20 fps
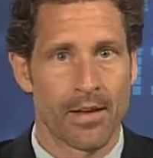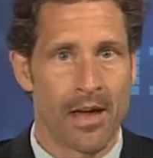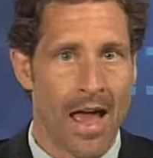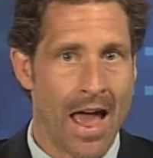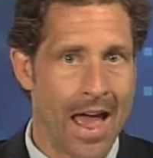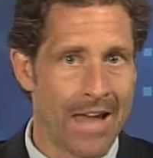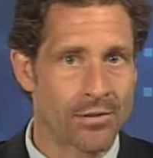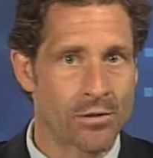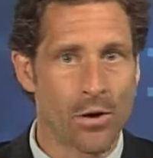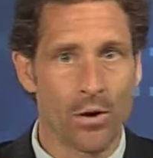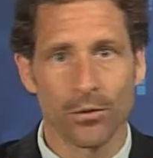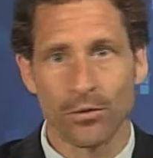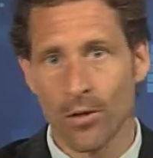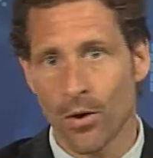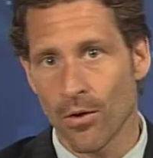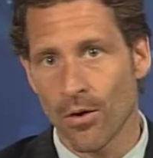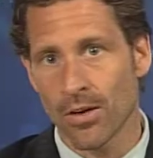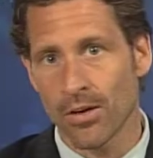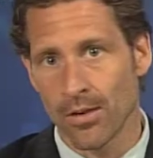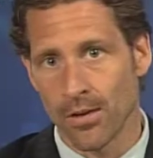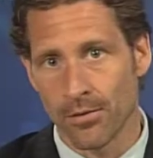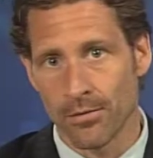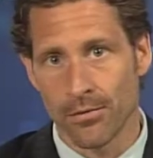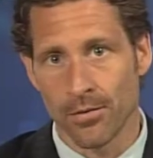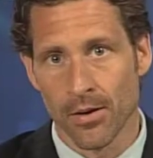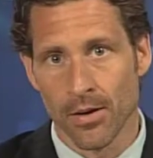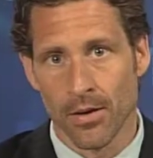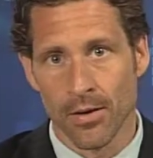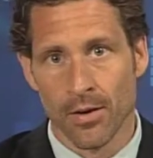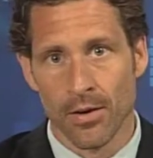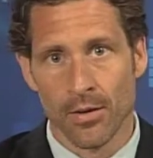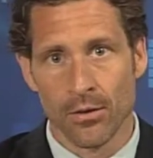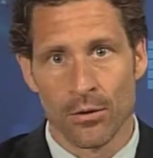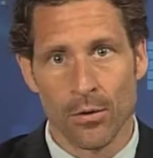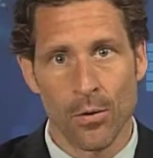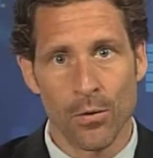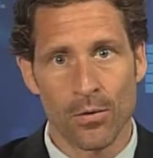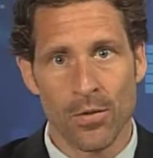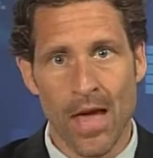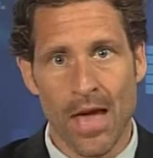As an alternative,
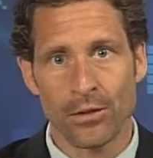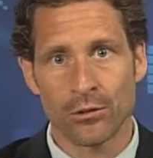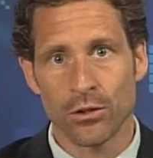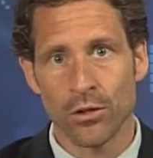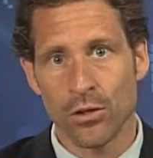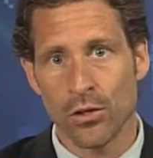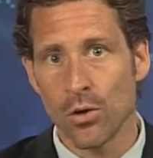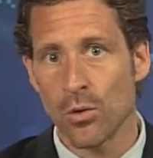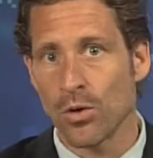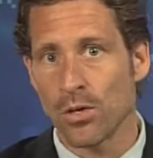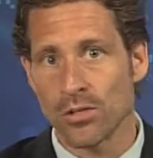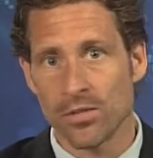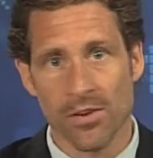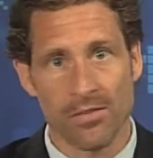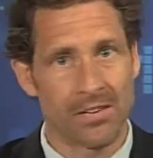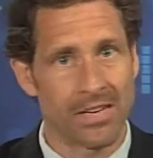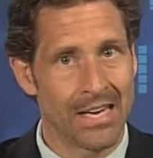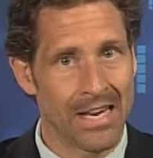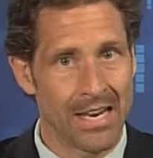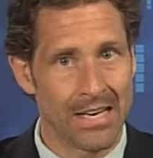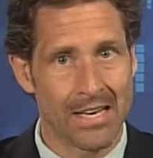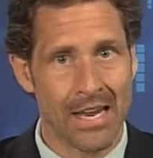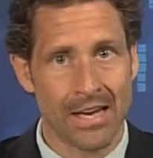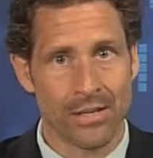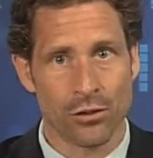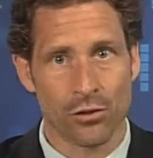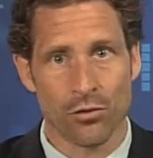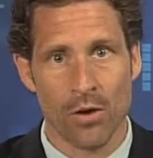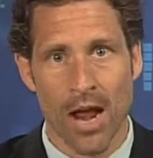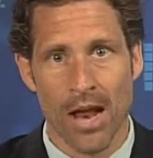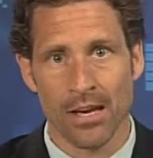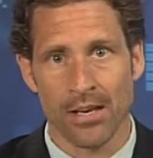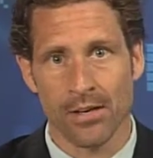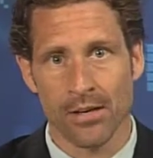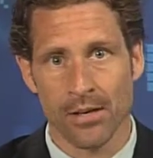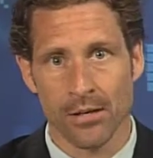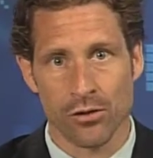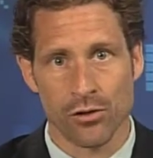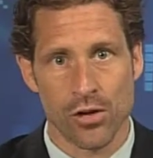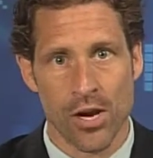2,000 units of an index
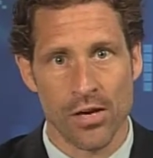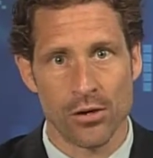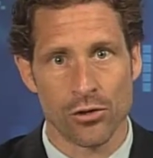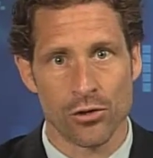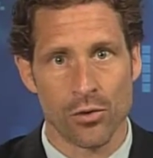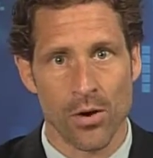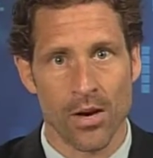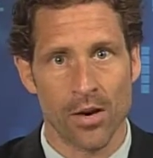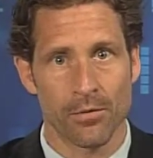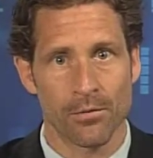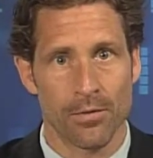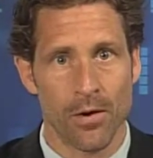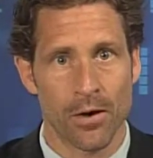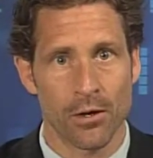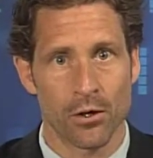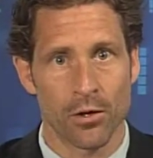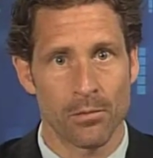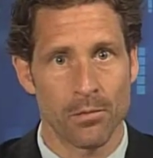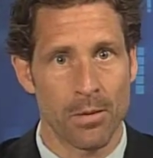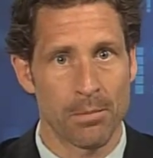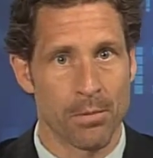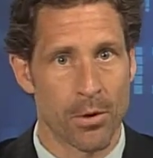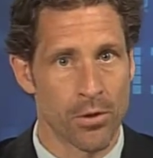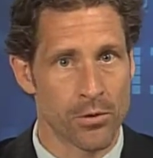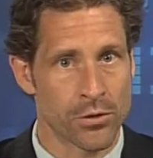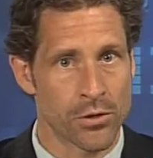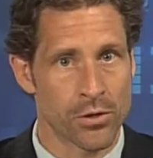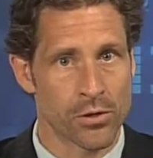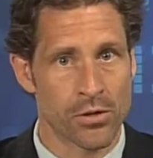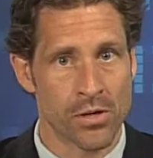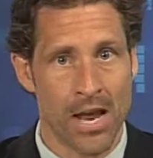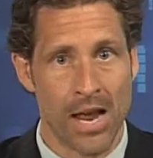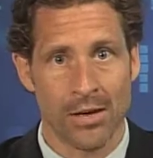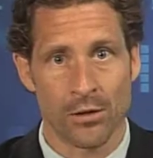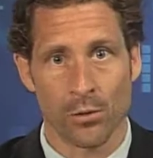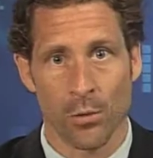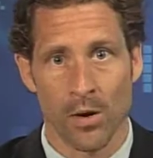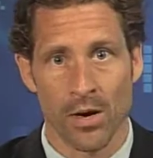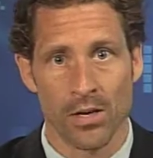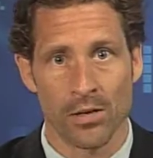tracking exchange-traded fund could be purchased
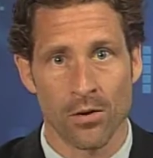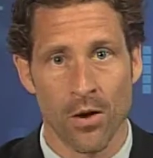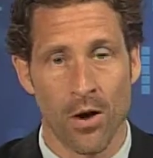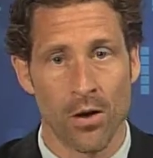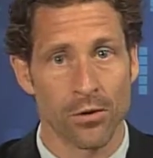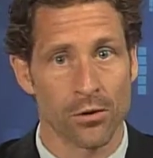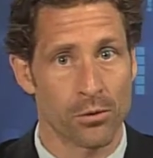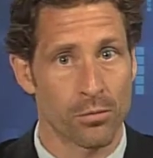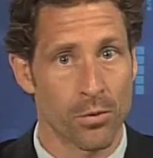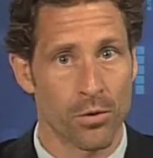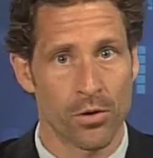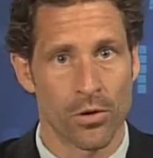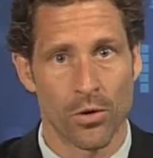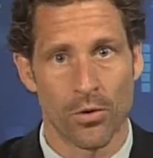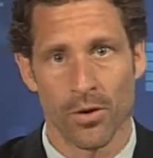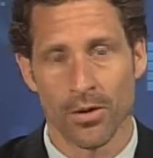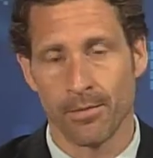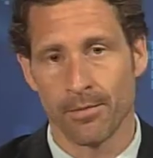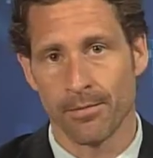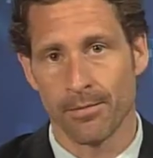at $20 per unit.